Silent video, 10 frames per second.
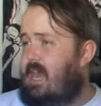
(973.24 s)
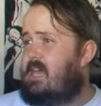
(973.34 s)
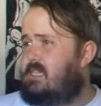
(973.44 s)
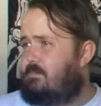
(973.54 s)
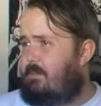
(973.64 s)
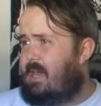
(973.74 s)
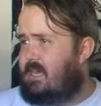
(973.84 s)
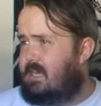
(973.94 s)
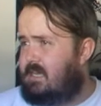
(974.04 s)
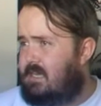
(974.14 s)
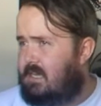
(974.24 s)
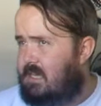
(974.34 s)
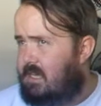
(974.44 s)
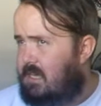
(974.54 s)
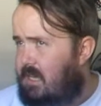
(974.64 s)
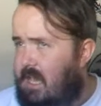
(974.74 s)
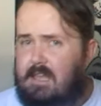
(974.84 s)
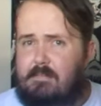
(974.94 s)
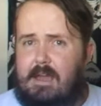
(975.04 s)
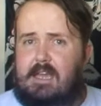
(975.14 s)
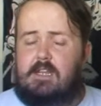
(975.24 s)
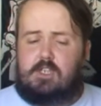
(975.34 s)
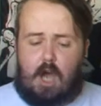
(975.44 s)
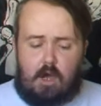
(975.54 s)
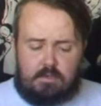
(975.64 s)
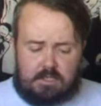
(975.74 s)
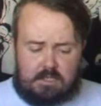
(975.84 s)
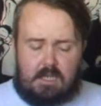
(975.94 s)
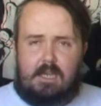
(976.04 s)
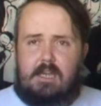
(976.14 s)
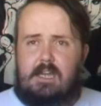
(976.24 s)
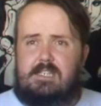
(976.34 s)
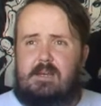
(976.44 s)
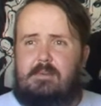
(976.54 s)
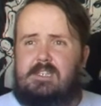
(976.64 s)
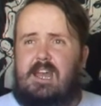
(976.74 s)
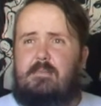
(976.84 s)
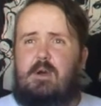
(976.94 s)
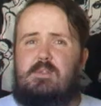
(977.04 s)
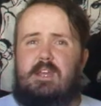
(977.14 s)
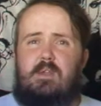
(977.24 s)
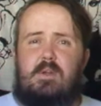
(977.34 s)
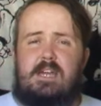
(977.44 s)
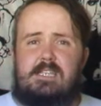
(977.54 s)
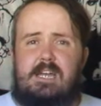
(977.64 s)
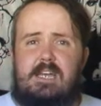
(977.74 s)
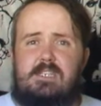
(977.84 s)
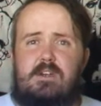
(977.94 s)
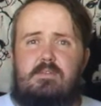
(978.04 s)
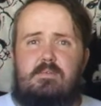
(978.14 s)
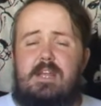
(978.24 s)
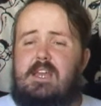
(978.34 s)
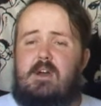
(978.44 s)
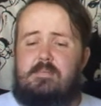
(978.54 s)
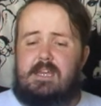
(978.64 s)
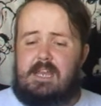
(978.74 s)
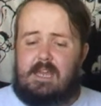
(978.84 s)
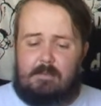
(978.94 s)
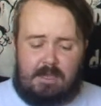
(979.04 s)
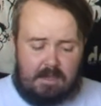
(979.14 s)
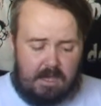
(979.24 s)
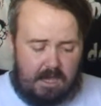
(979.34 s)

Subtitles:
eggs, bacon, eggs and bacon and toast. And someone is now mowing their lawn outside, so I really hope you can hear me,